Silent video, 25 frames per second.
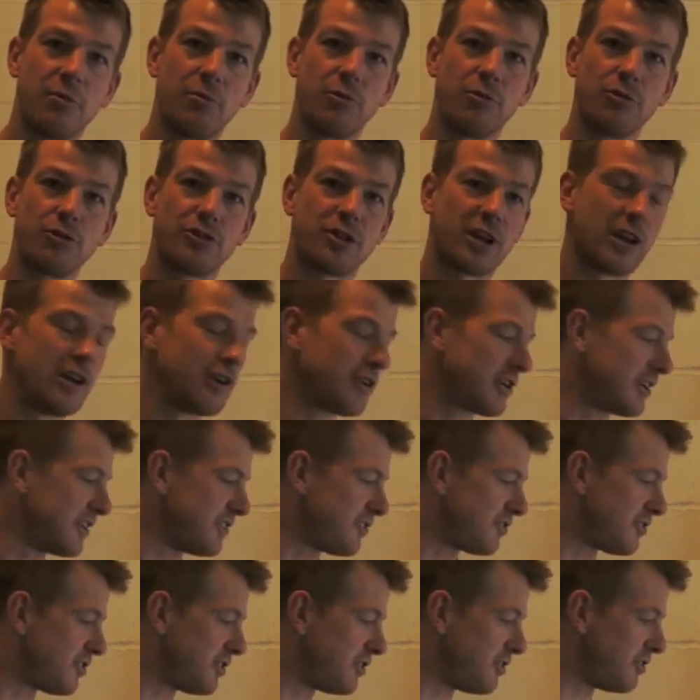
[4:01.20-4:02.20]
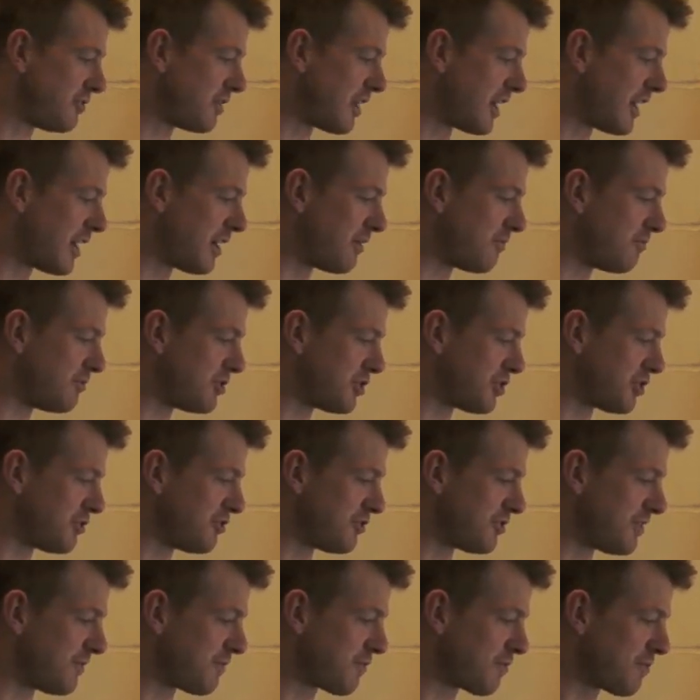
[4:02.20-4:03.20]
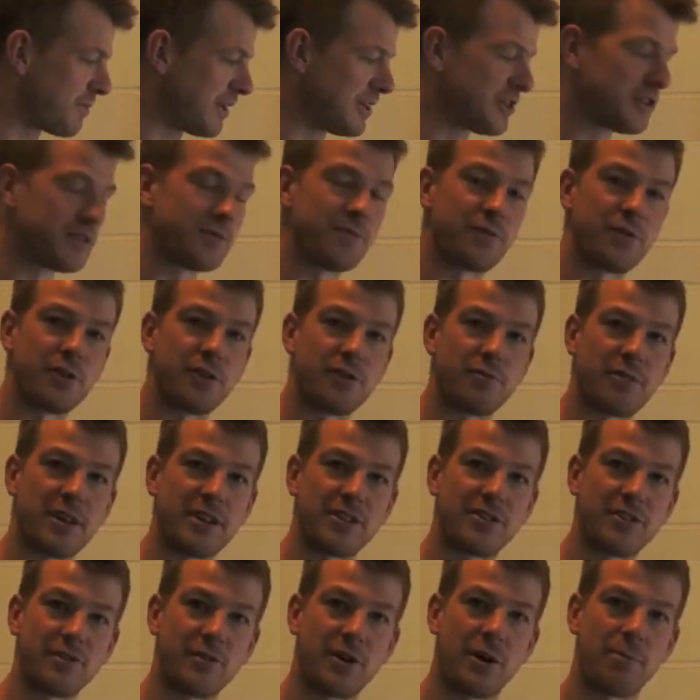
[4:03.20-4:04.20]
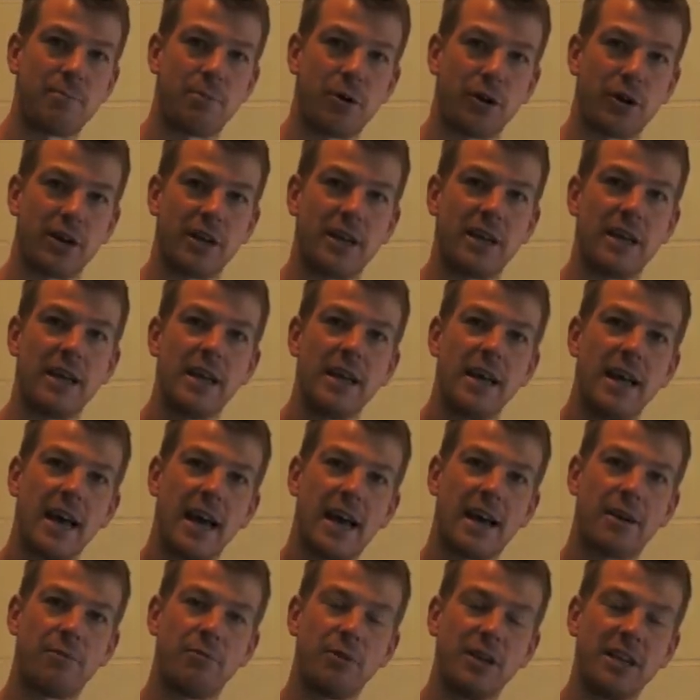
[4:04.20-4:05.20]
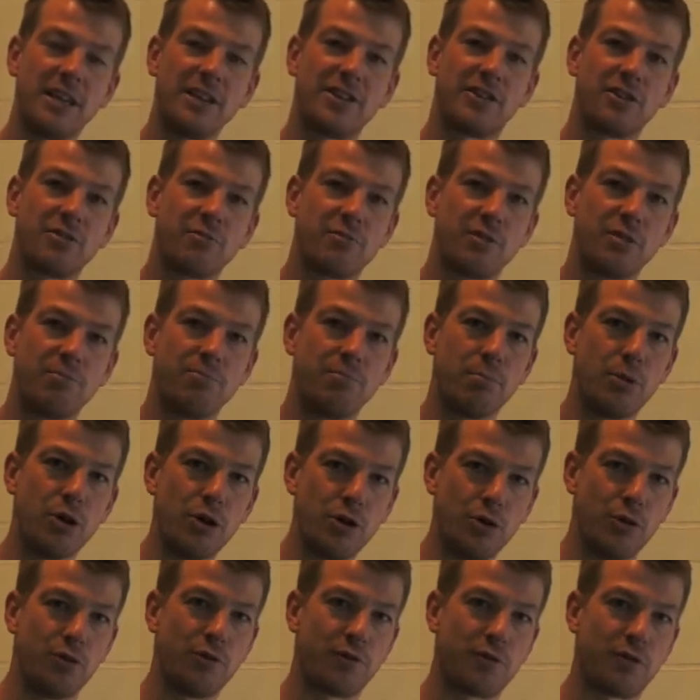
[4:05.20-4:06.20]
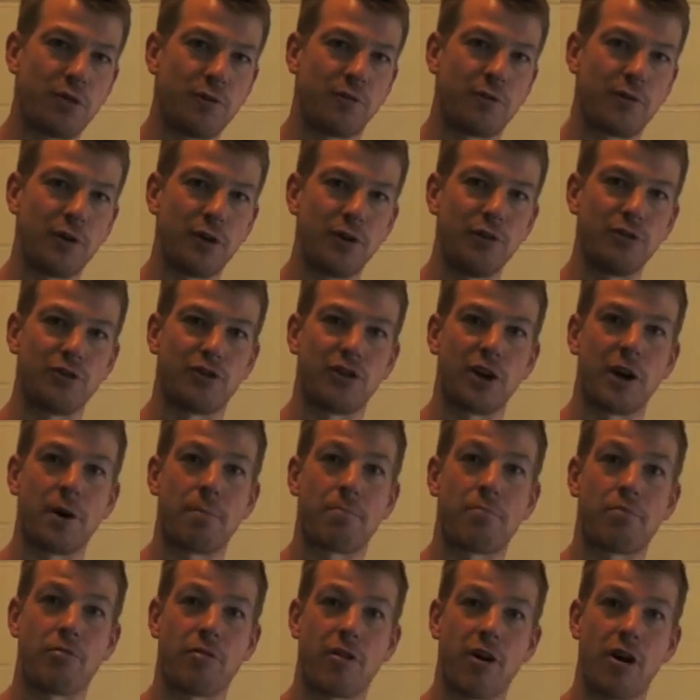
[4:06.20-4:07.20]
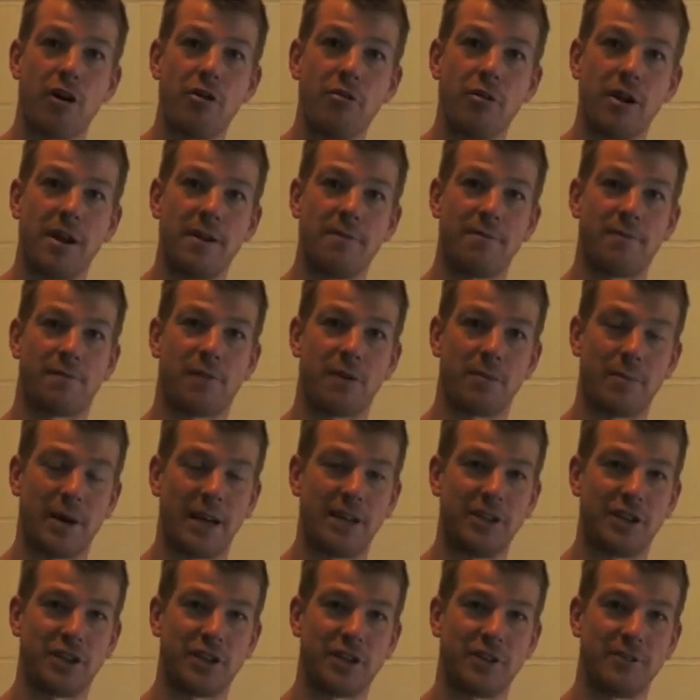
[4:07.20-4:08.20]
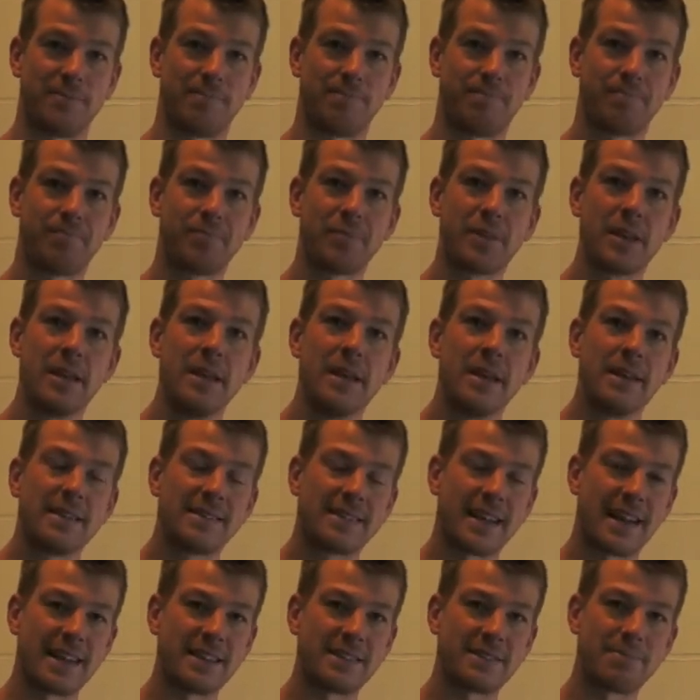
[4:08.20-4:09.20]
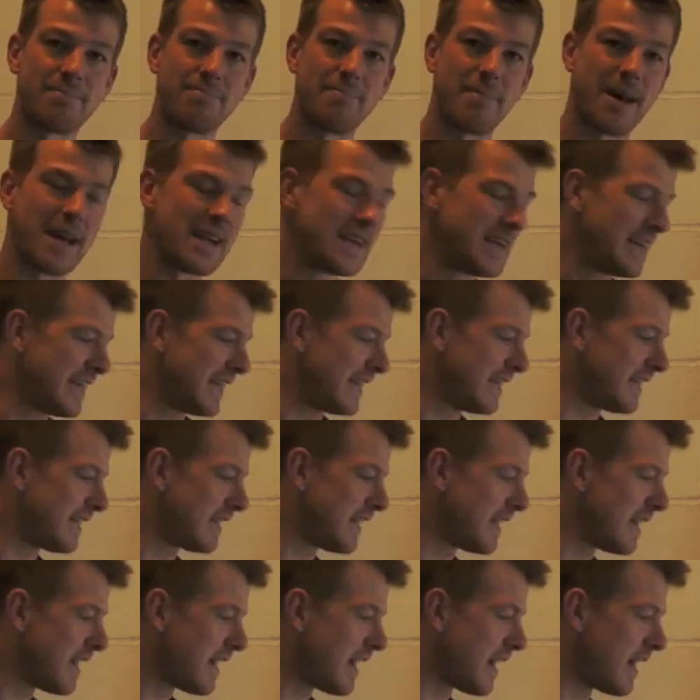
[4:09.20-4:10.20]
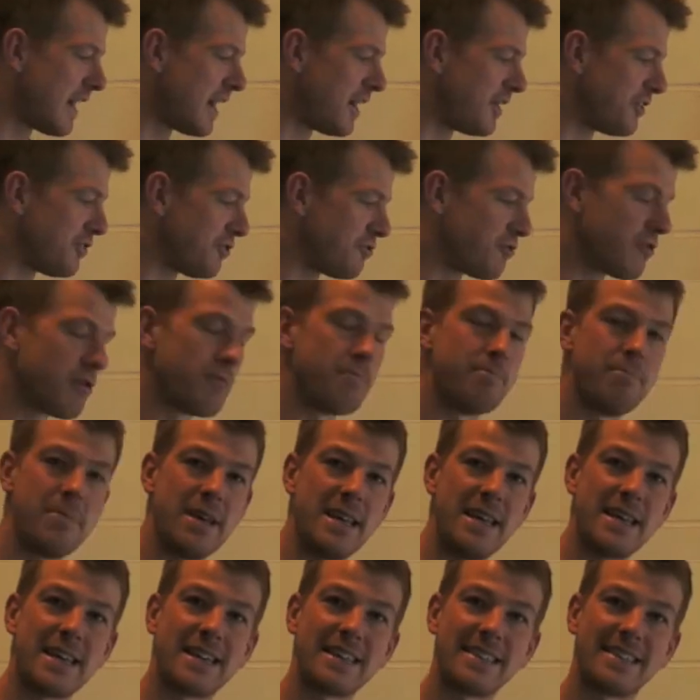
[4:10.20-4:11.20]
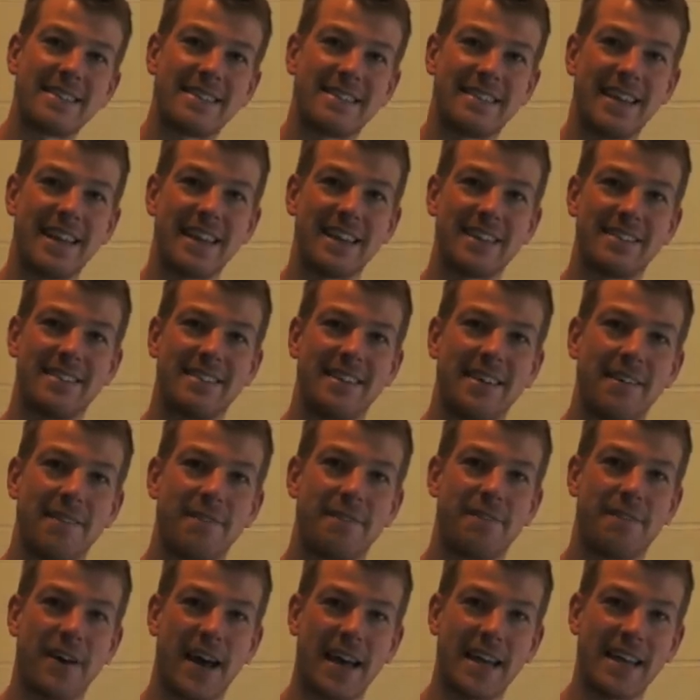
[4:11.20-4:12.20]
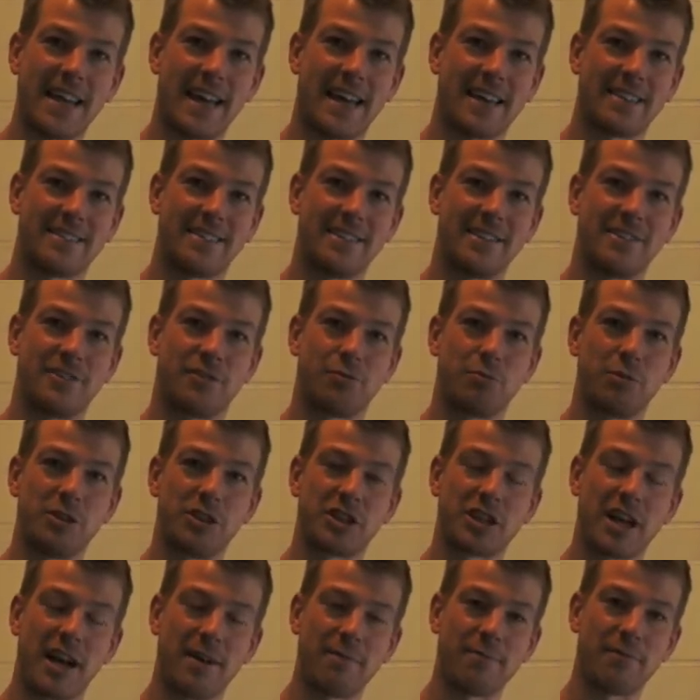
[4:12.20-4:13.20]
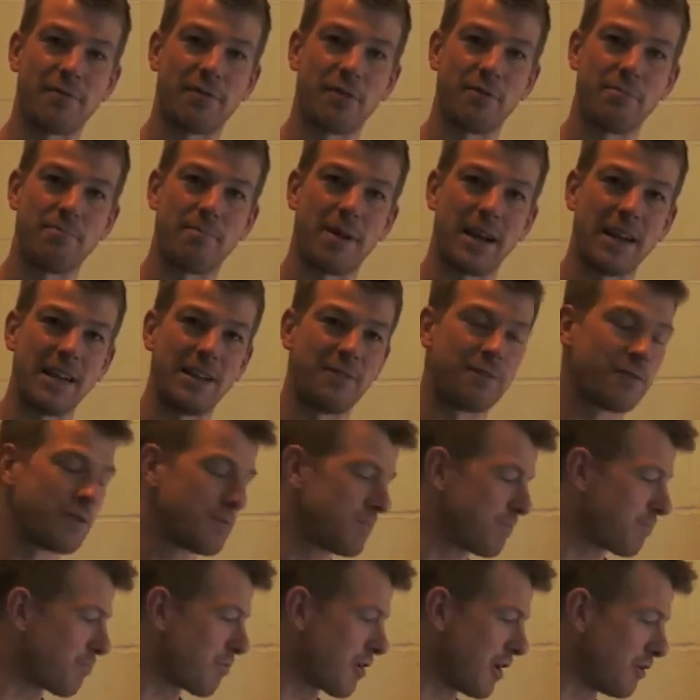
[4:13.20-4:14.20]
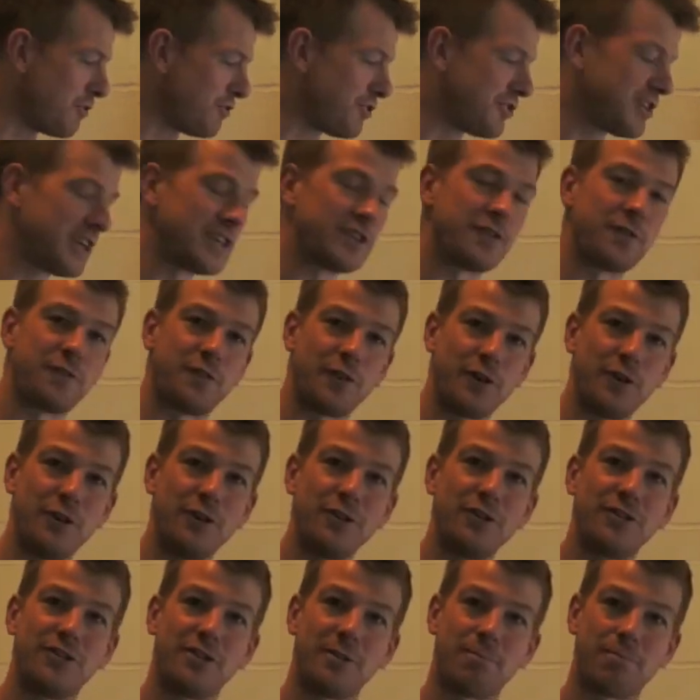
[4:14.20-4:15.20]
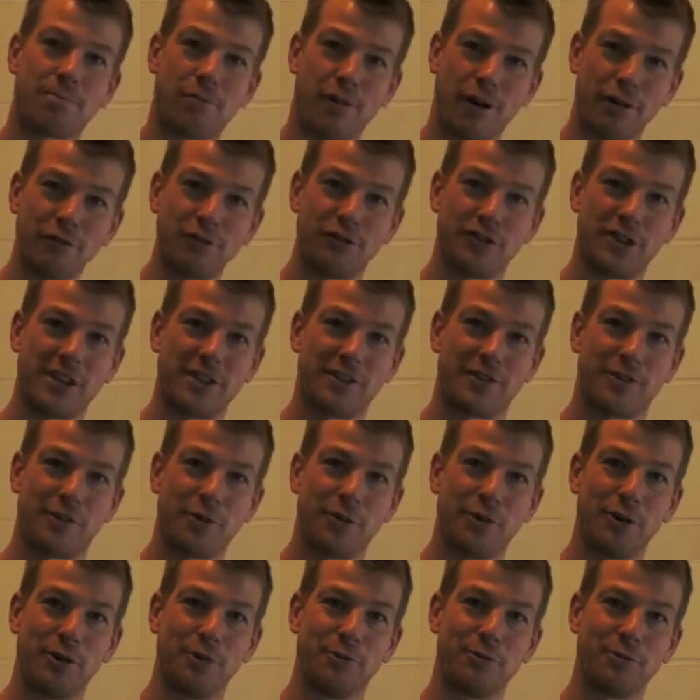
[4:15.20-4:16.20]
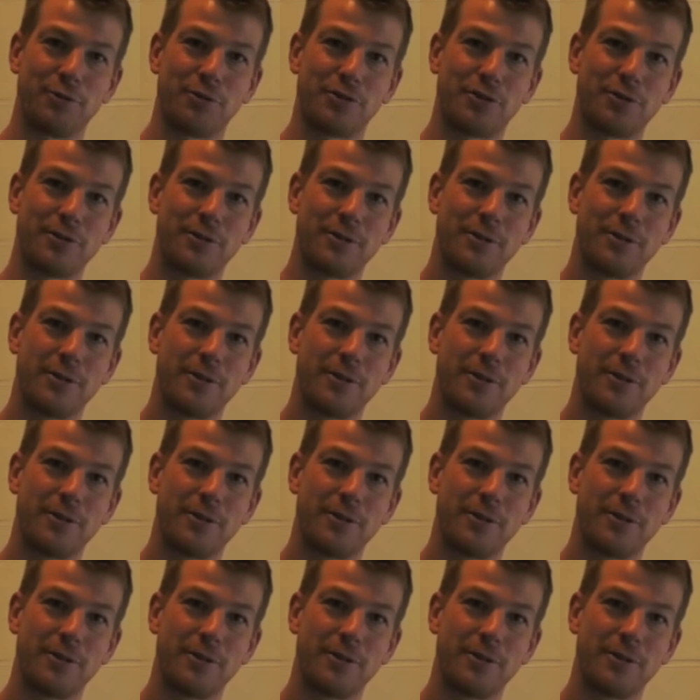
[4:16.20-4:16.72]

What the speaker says: and we're also looking to reduce inflammation from the rest of our body, and we need to remove the foods that are pro-inflammation. So that's mainly your omega-6 fatty acids, which come mainly from processed foods and processed oils.